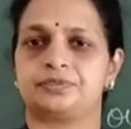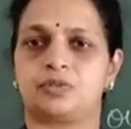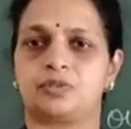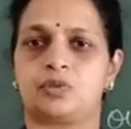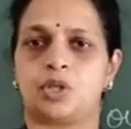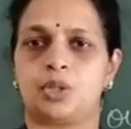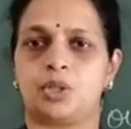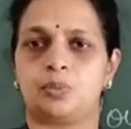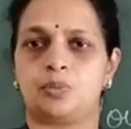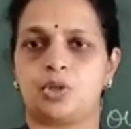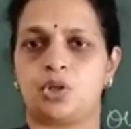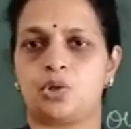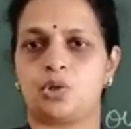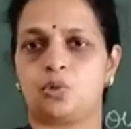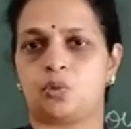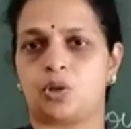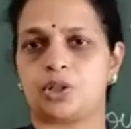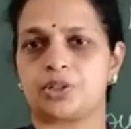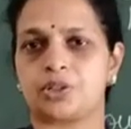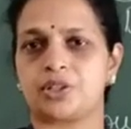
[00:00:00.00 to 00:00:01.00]
One more
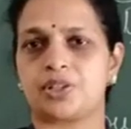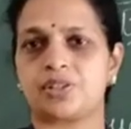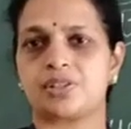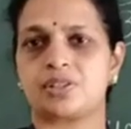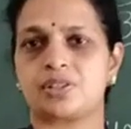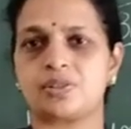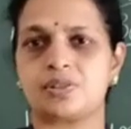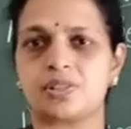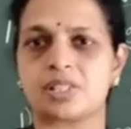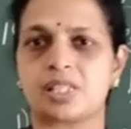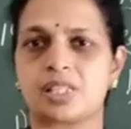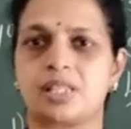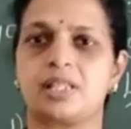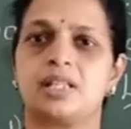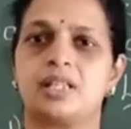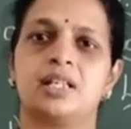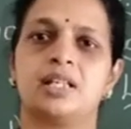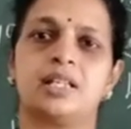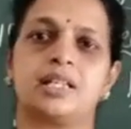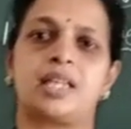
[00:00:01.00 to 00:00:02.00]
water source.
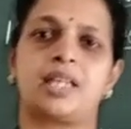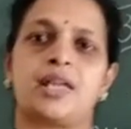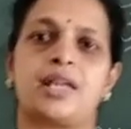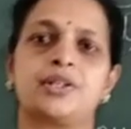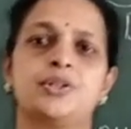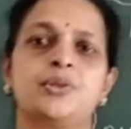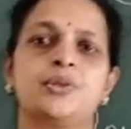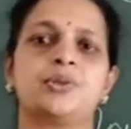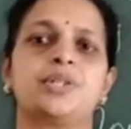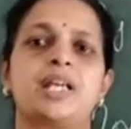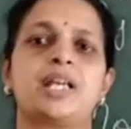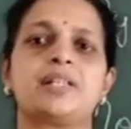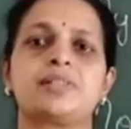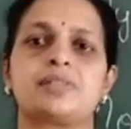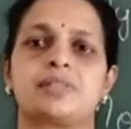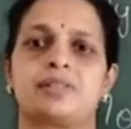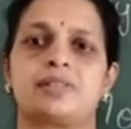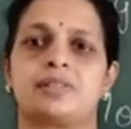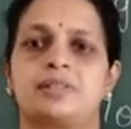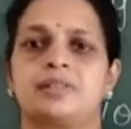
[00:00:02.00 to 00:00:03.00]
Can you
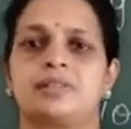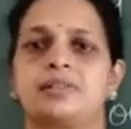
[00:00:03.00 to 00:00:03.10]
guess?